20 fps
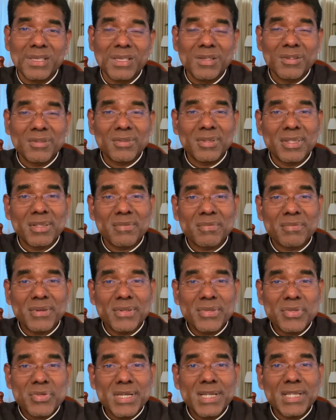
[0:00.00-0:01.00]
So in the
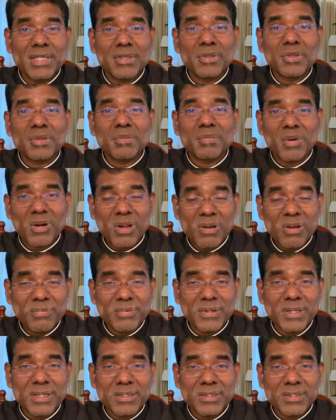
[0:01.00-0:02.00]
first reading through
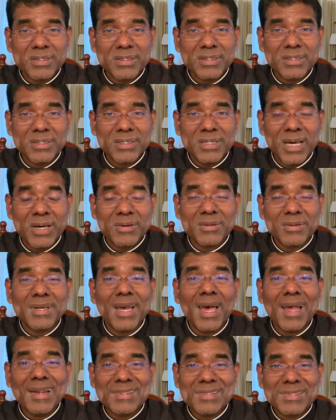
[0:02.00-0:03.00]
prophet, our
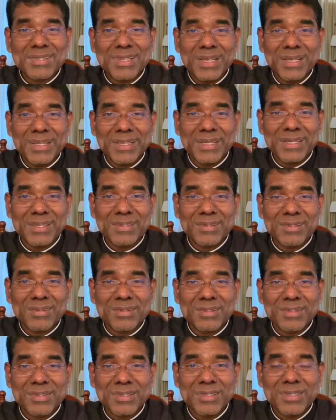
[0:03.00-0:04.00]
God is telling
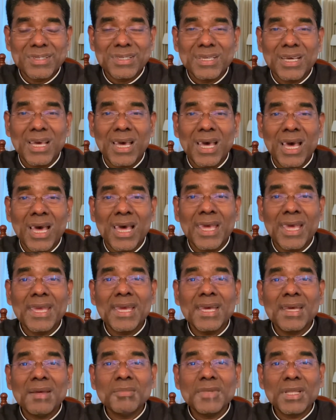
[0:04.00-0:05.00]
us, I
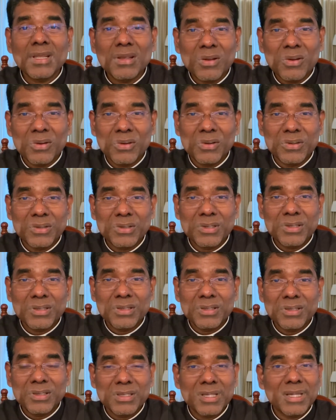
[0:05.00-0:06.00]
am the Lord,
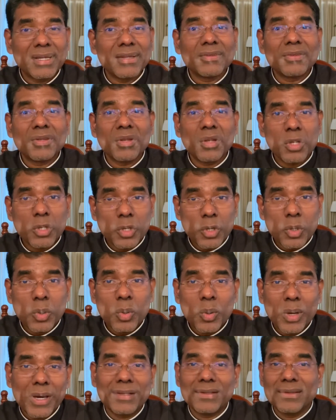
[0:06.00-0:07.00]
there is
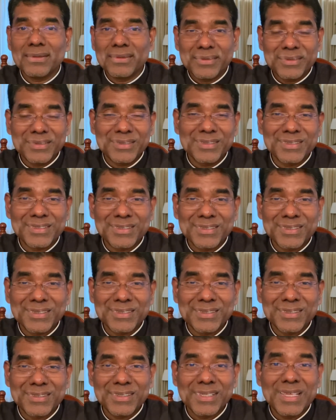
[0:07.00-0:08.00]
no other.
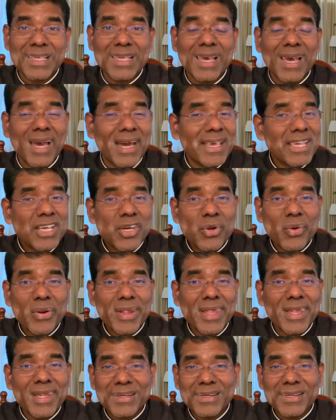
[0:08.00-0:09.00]
I
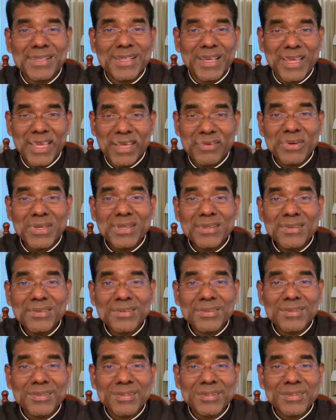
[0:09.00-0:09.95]
created the heavens.